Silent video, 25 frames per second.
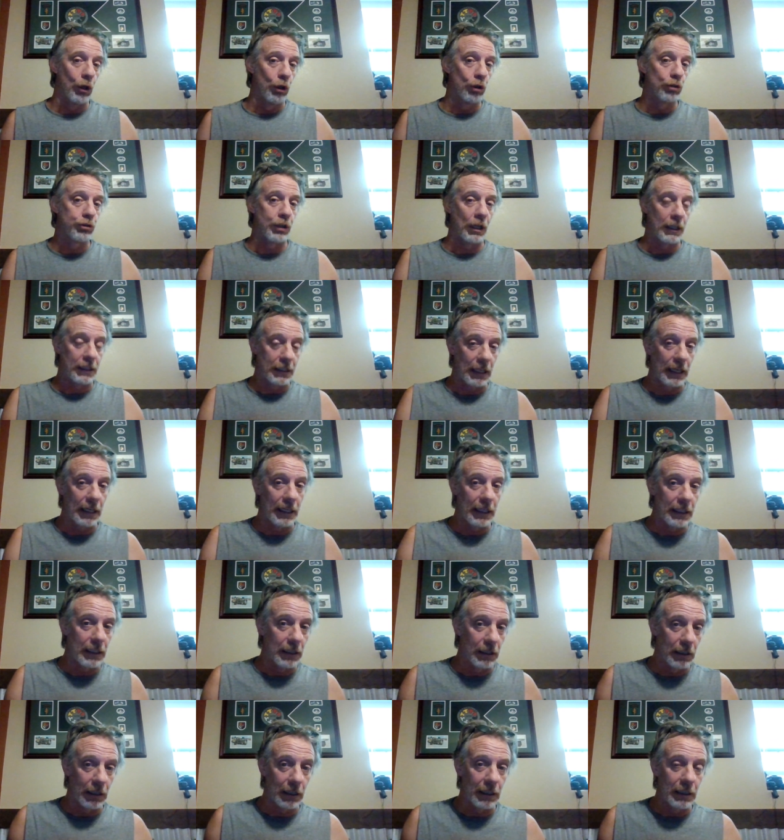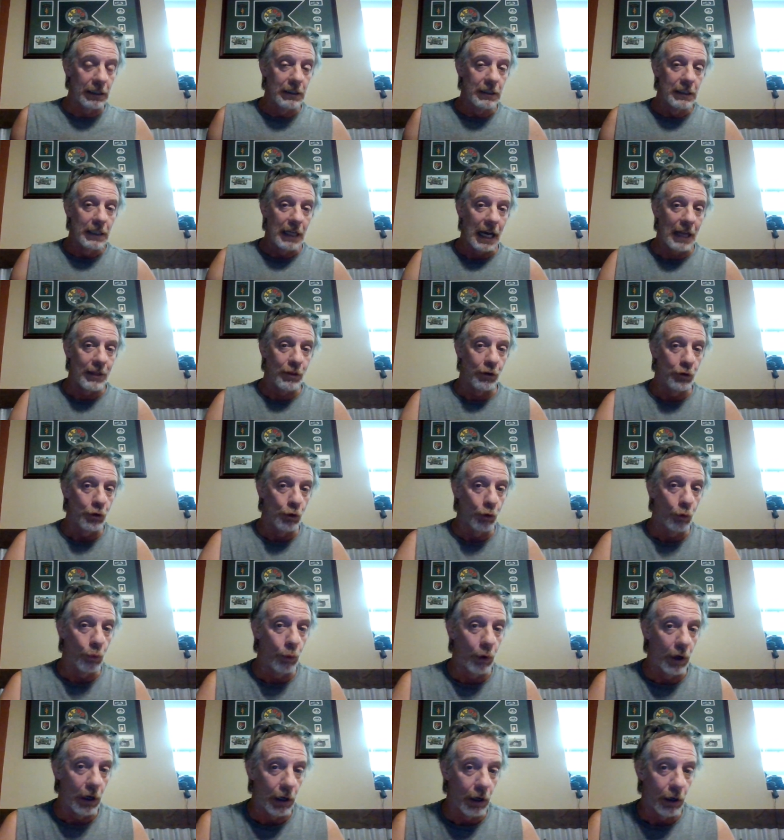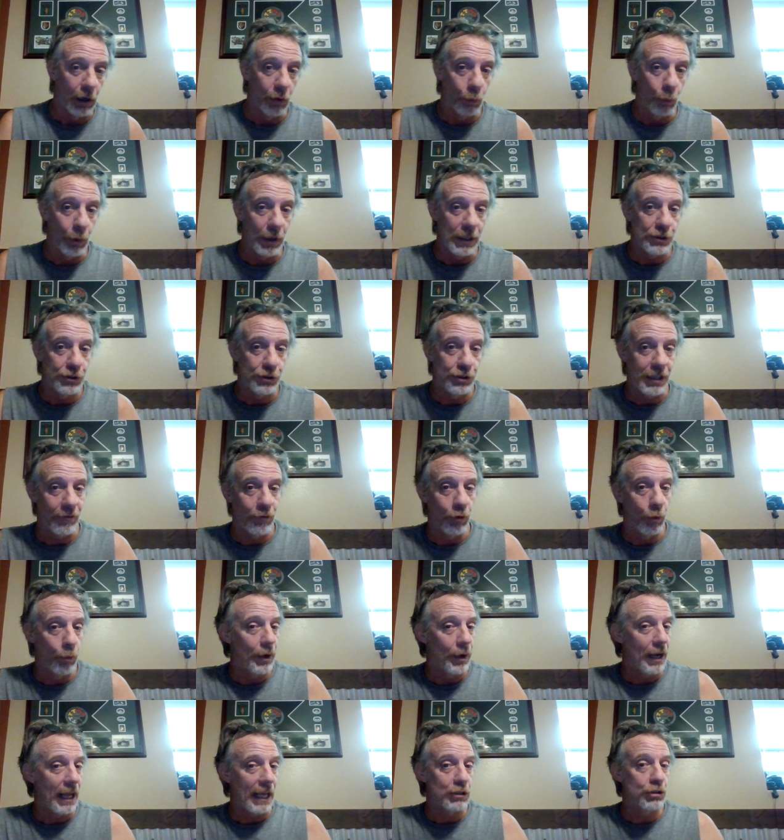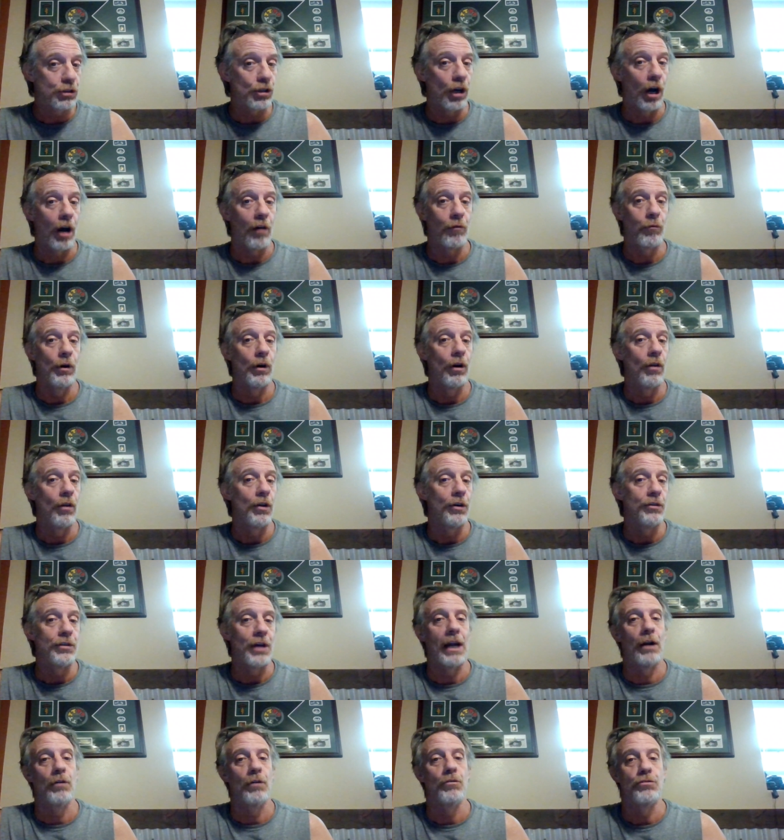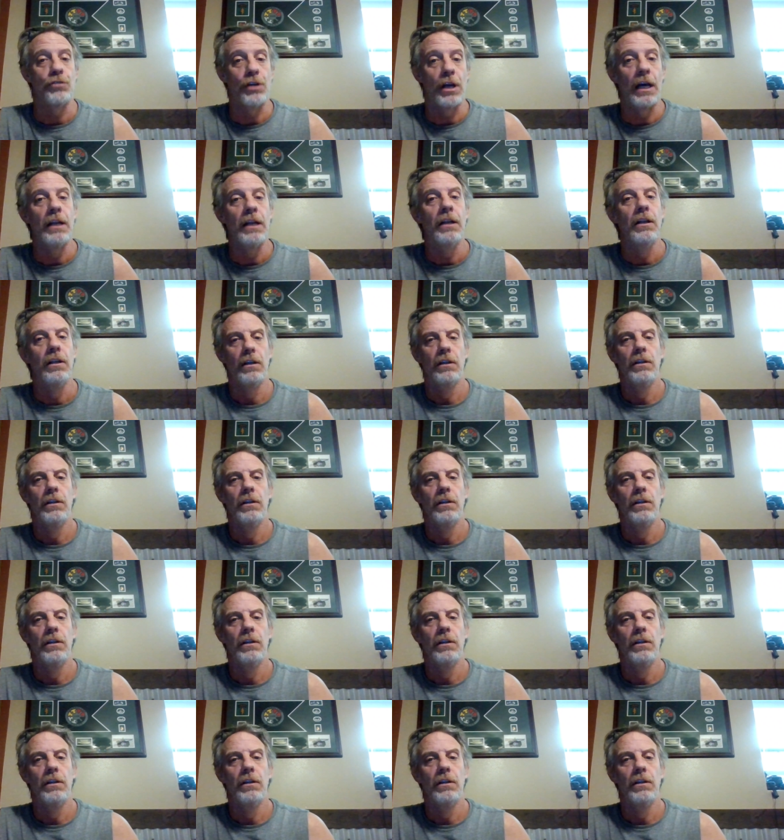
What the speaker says: It looks like they had the new Win 7, Win 8 software on their DynoJet,